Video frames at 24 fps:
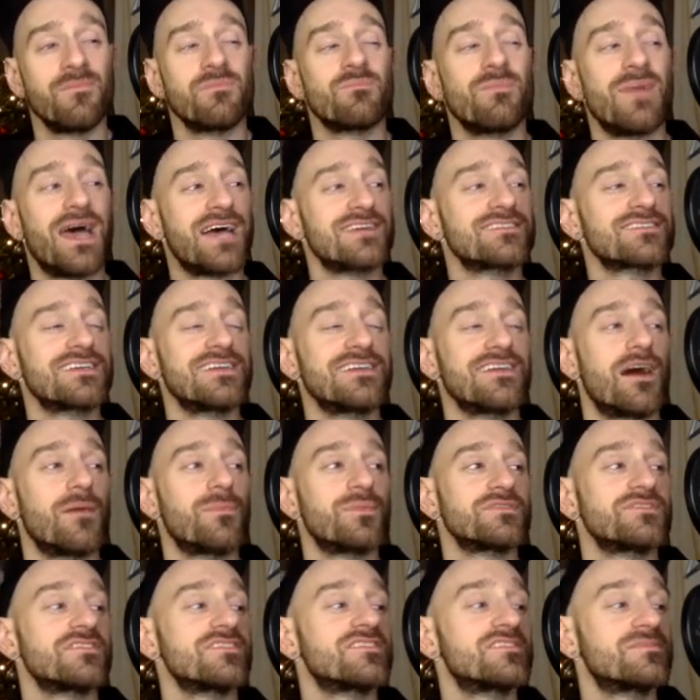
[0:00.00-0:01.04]
Masking up
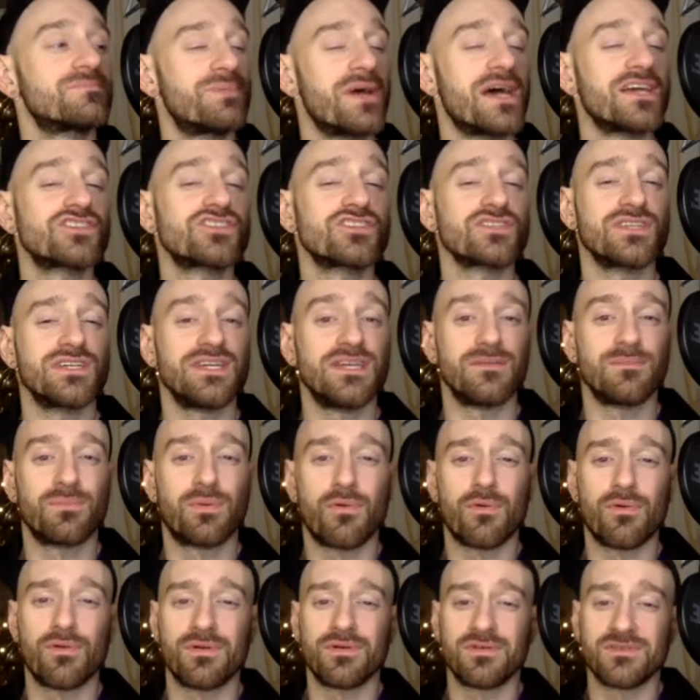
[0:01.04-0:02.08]
is especially
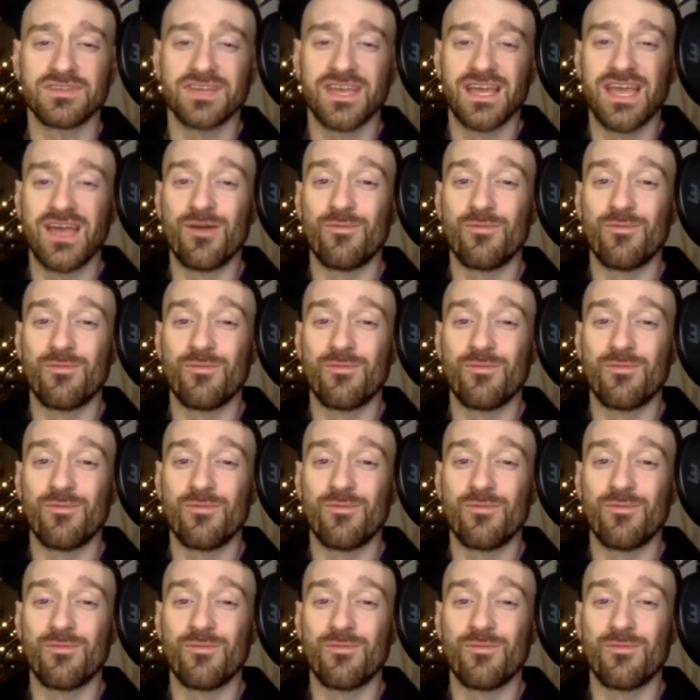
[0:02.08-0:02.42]
important.